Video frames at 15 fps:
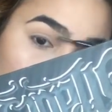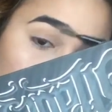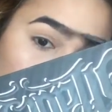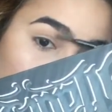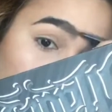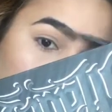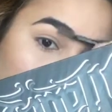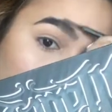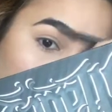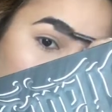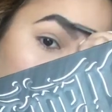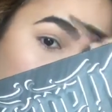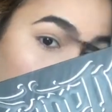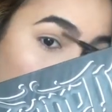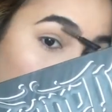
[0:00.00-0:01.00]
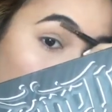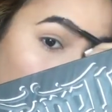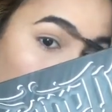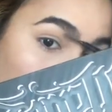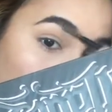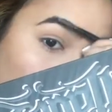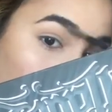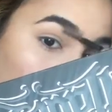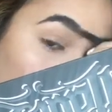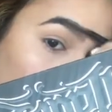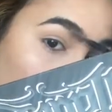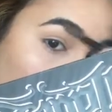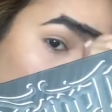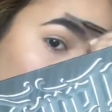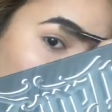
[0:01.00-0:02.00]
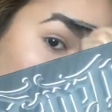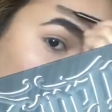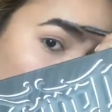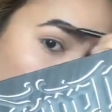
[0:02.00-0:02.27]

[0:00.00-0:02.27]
And then just brush it out, blend all those lines.